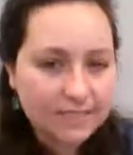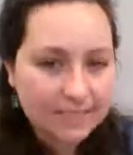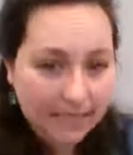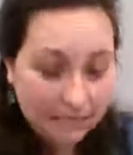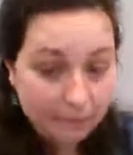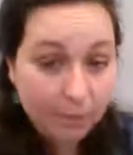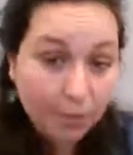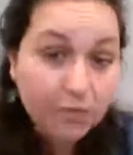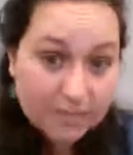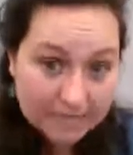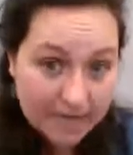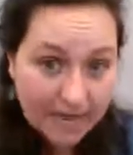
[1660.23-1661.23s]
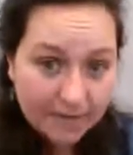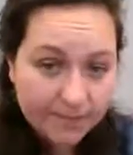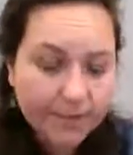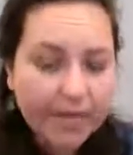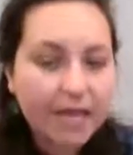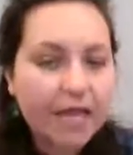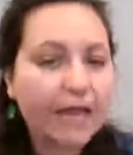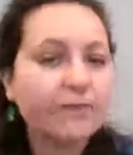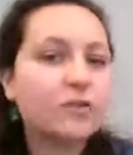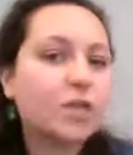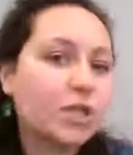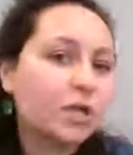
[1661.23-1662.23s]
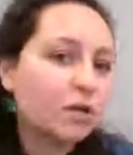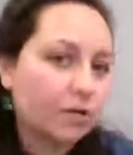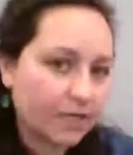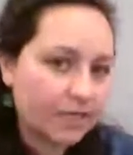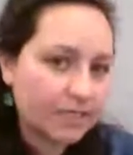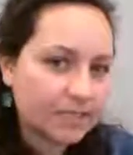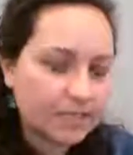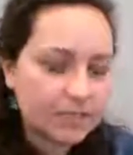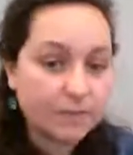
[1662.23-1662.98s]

they can both stay if she agrees